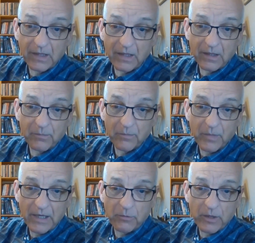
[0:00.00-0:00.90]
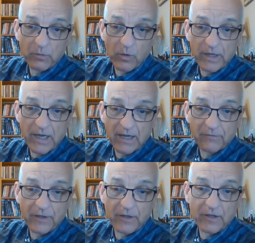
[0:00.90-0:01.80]
Um, but anyway, what we
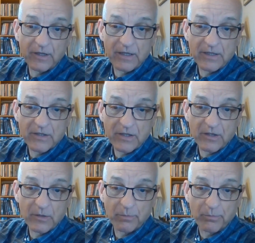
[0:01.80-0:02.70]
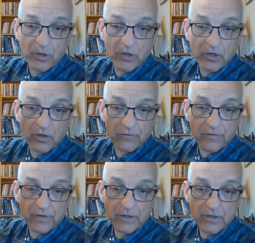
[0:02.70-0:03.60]
have here is the Book of
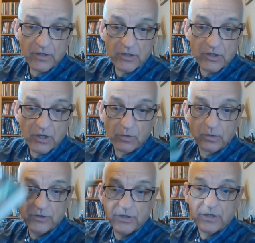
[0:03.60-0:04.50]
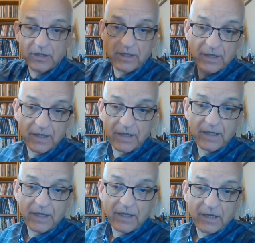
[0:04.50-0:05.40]
Souls,
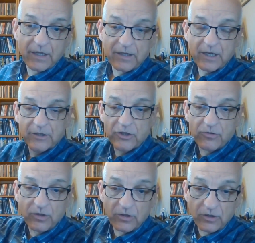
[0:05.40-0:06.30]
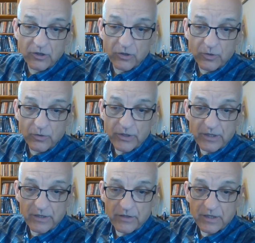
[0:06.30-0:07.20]
Natural
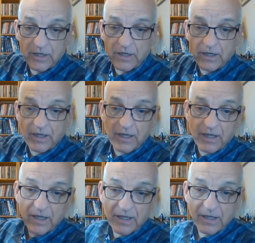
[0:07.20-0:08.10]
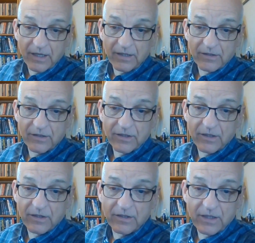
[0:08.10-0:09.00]
Causes, and
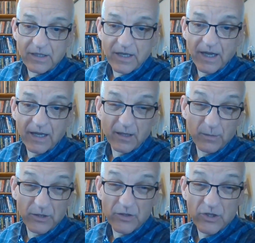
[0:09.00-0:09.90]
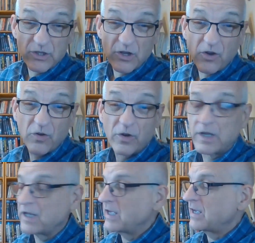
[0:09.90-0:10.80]
The Hangman's Song.
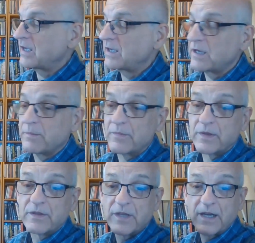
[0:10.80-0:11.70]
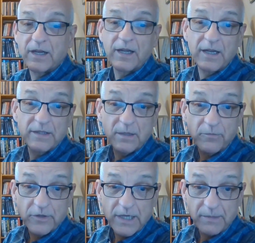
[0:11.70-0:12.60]
Um, that I had
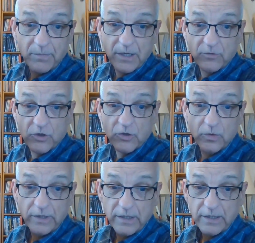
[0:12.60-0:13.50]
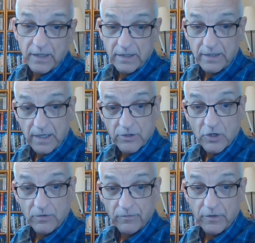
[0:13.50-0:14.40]
up for £10 all in, and it has
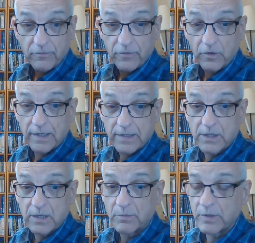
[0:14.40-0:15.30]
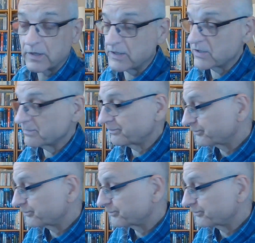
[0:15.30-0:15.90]
gone for the full asking price.